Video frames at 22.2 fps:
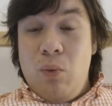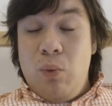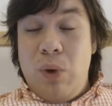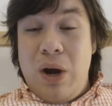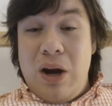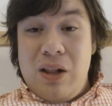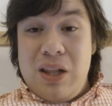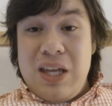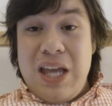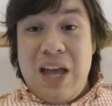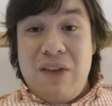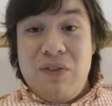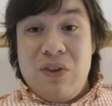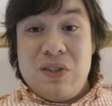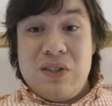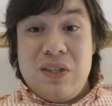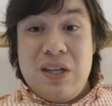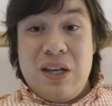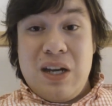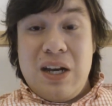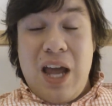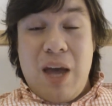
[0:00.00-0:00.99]
Rarely have you
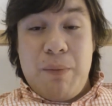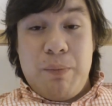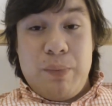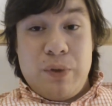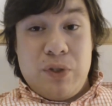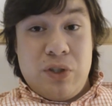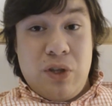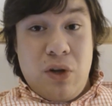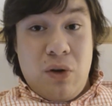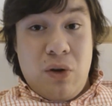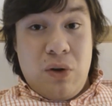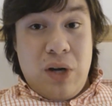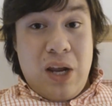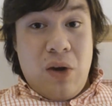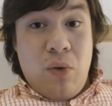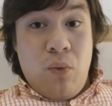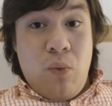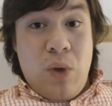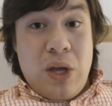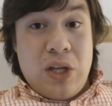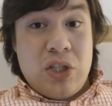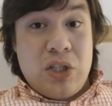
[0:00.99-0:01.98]
seen an episode
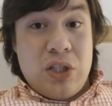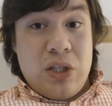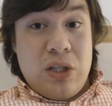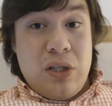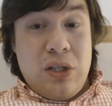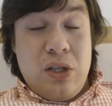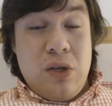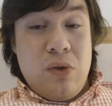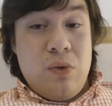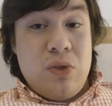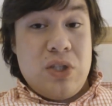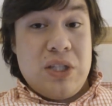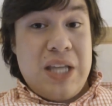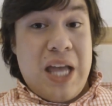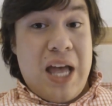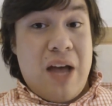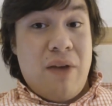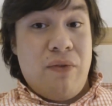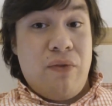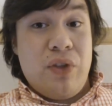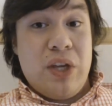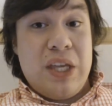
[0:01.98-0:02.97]
in which you just
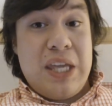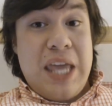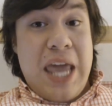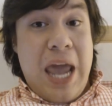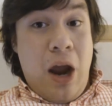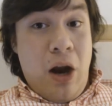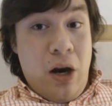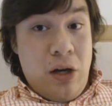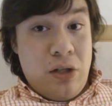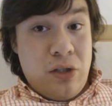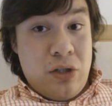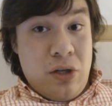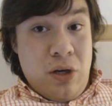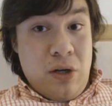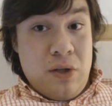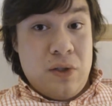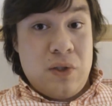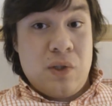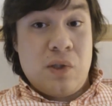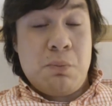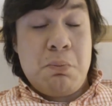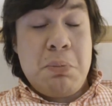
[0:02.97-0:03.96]
have the
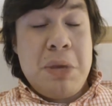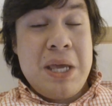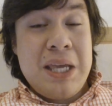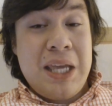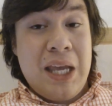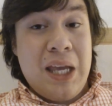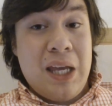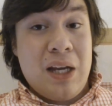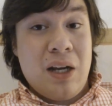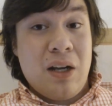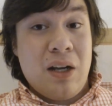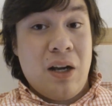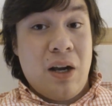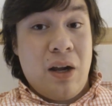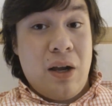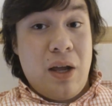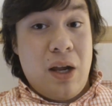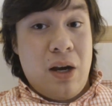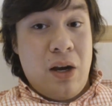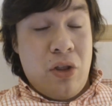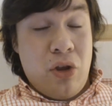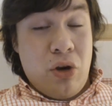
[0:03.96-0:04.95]
characters speaking in a,
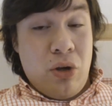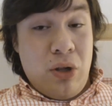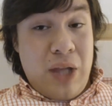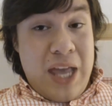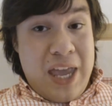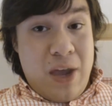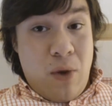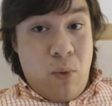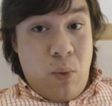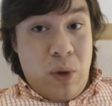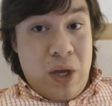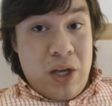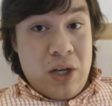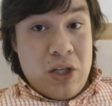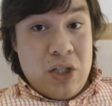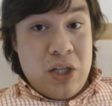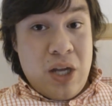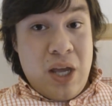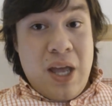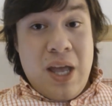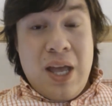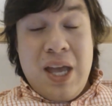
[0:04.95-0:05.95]
another
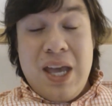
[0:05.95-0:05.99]
language.